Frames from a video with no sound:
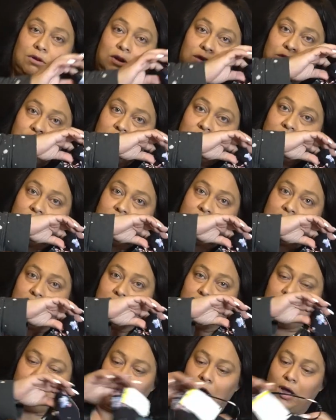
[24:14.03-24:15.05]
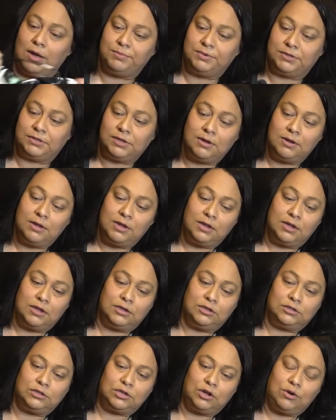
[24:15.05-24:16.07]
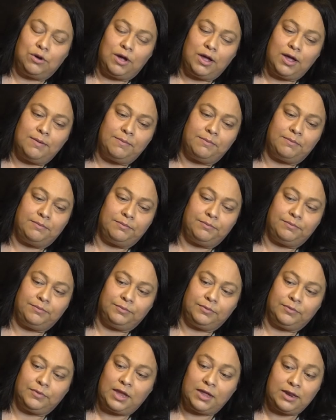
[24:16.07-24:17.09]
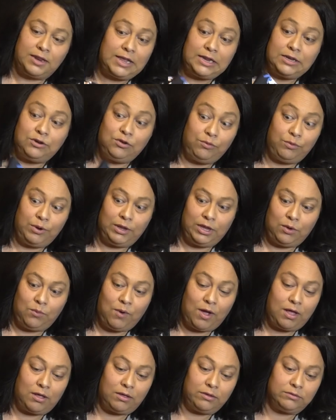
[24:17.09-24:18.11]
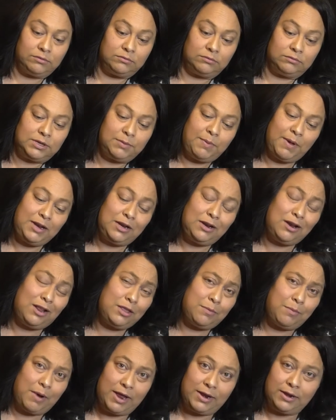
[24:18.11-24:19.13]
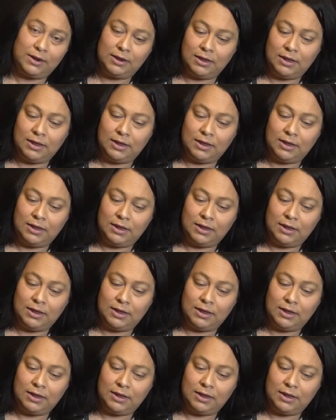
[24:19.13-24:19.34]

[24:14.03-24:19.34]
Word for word: I just like selling the tops, so um, and they do really well depending on the brand.